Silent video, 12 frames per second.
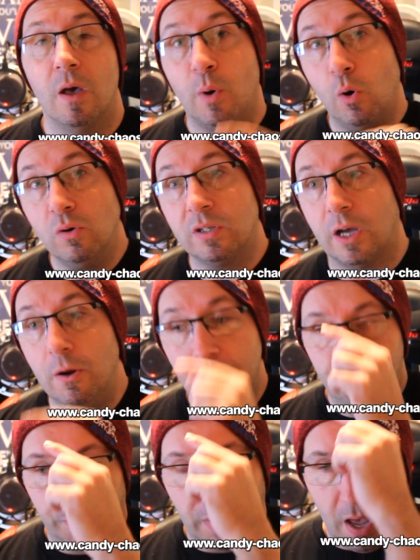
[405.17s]
But also,
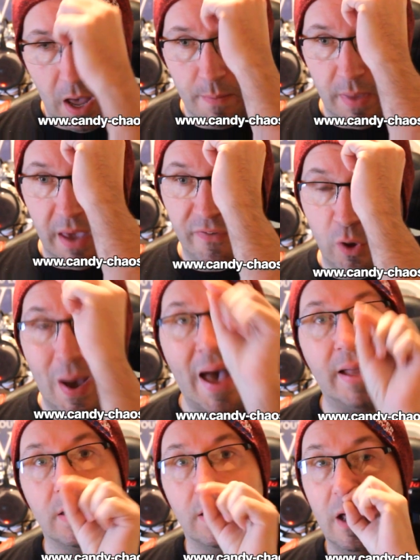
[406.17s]
um, if you
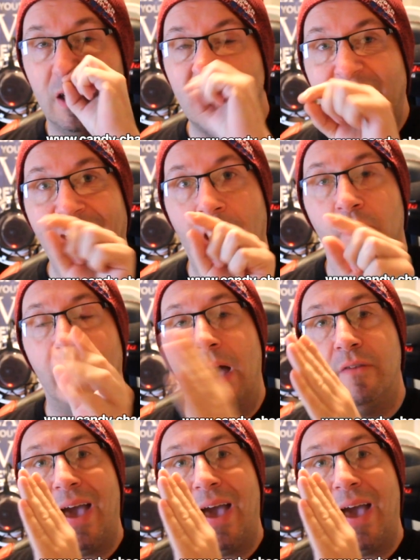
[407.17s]
add at checkout now,